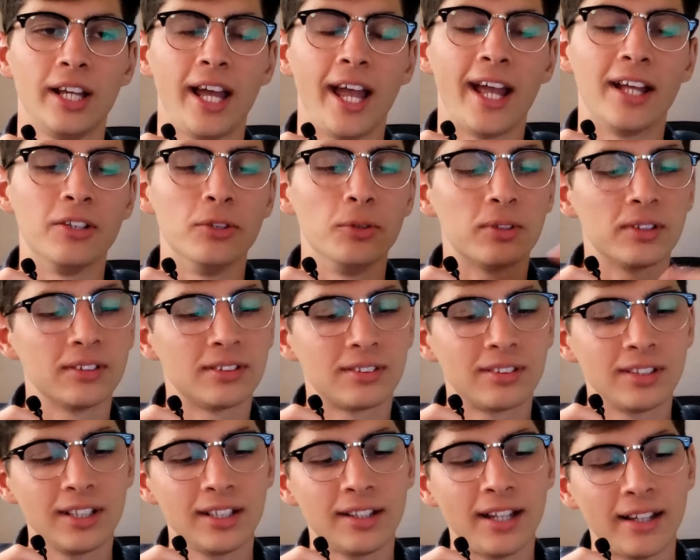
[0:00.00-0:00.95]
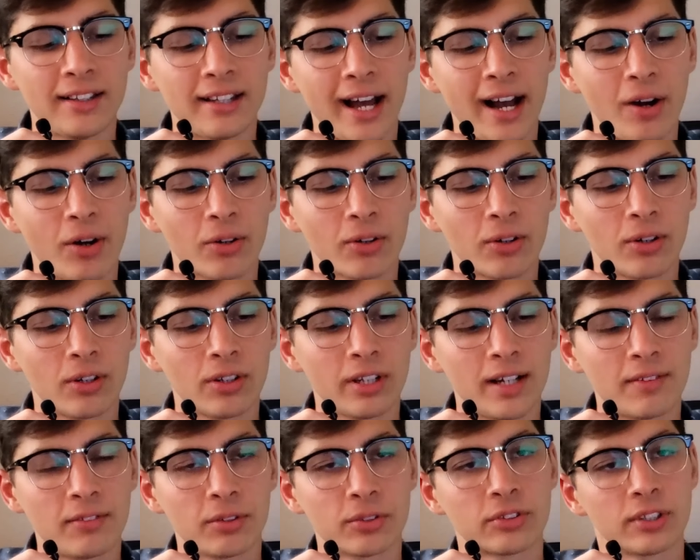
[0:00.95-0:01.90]
And you can see that the alcohol
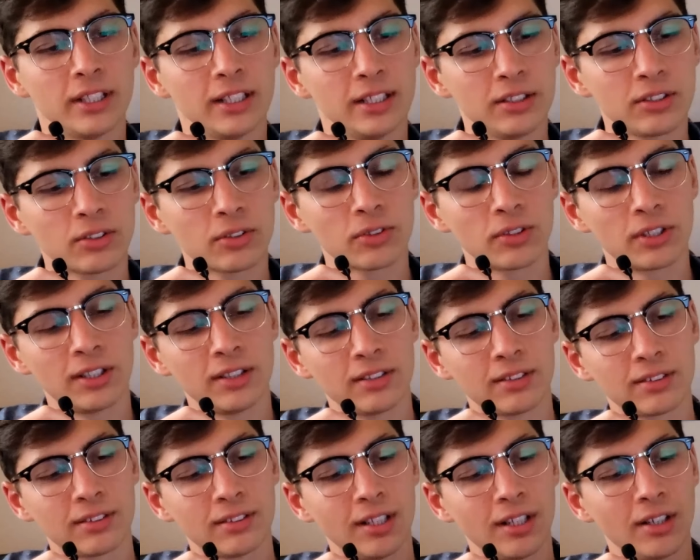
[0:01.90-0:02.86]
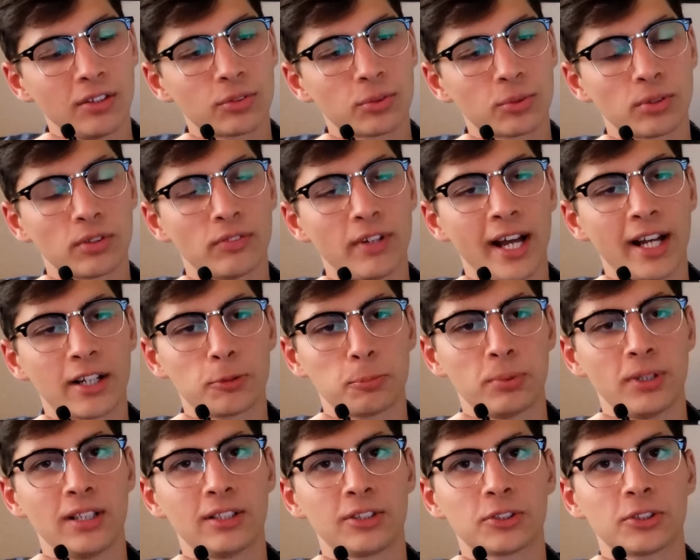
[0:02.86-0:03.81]
levels increase sort of
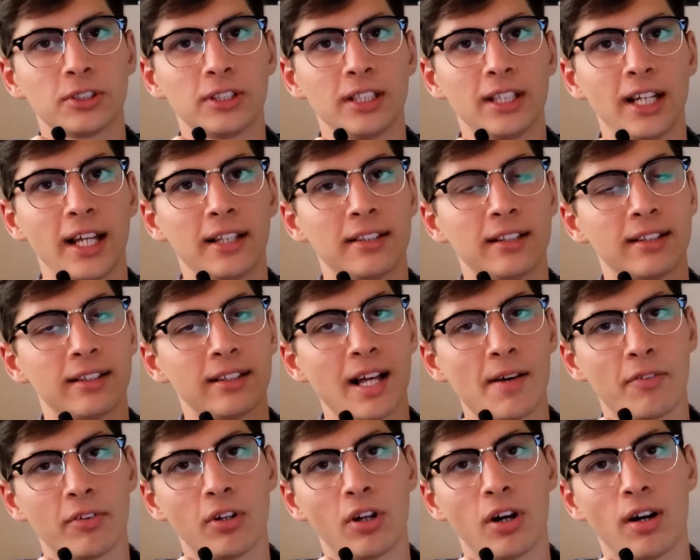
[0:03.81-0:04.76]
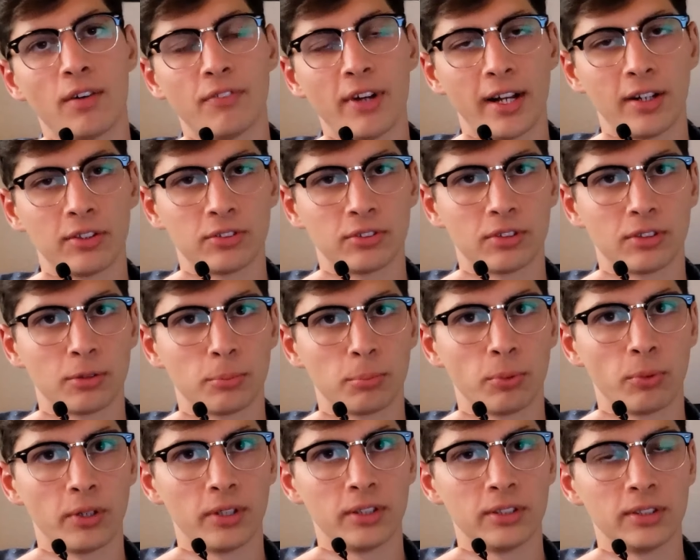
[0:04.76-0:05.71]
exponentially and then level off at a certain
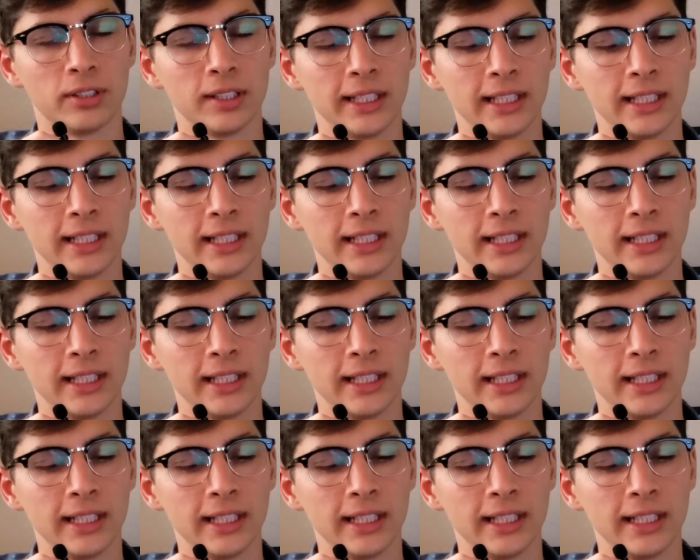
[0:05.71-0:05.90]
point.